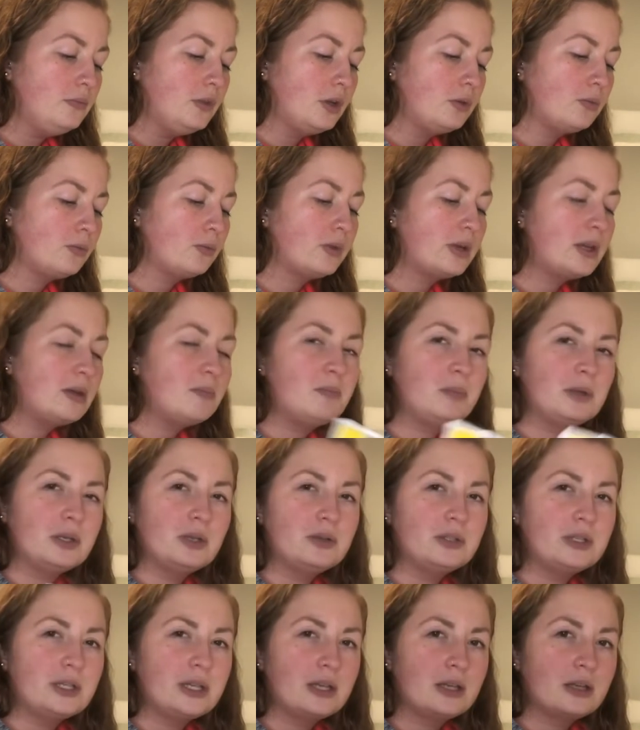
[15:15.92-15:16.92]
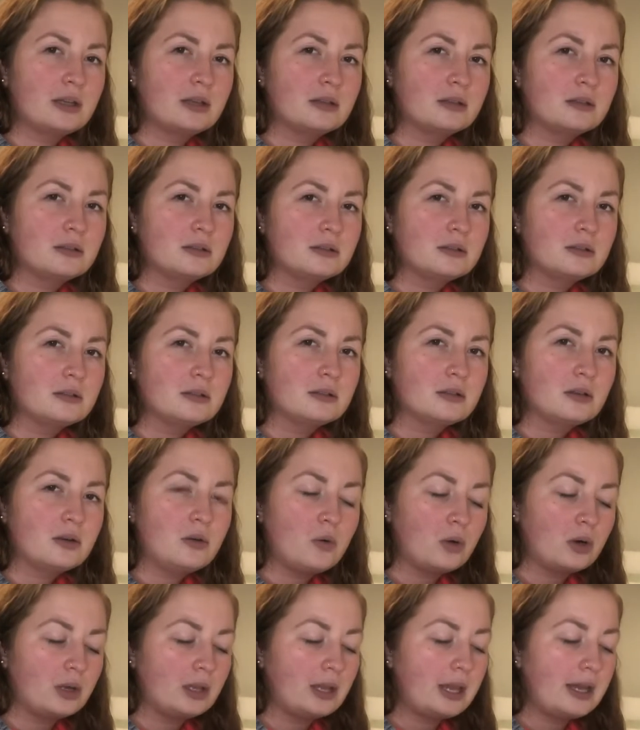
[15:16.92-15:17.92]
rebuilding
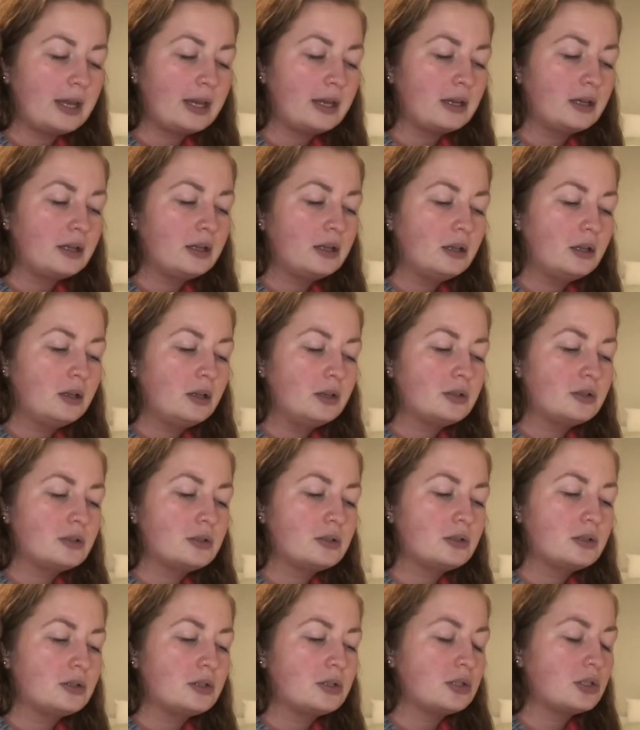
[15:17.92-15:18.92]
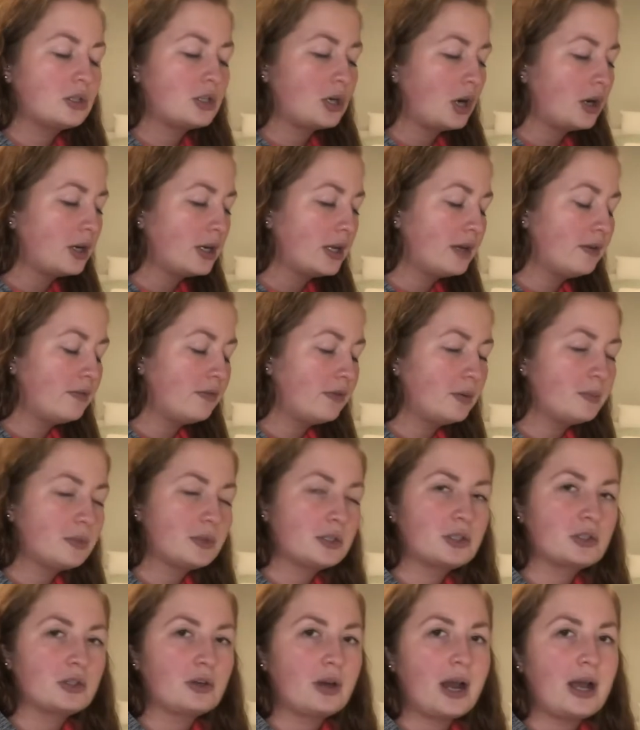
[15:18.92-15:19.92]
or, like, starting from
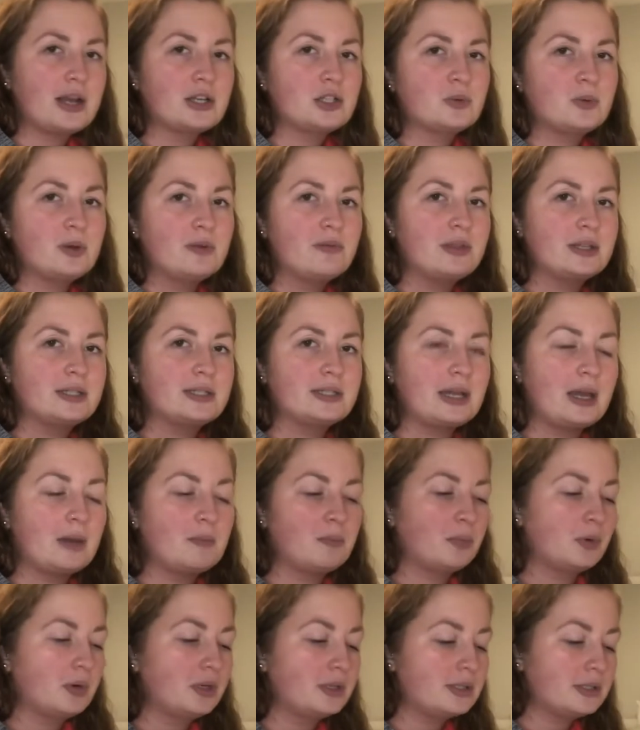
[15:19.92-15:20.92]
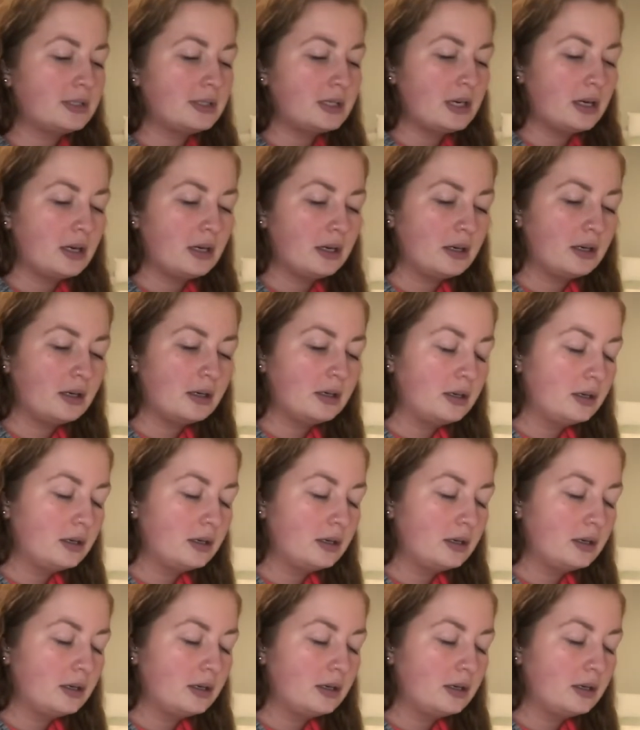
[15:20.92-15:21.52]
scratch. We have the Temperance here.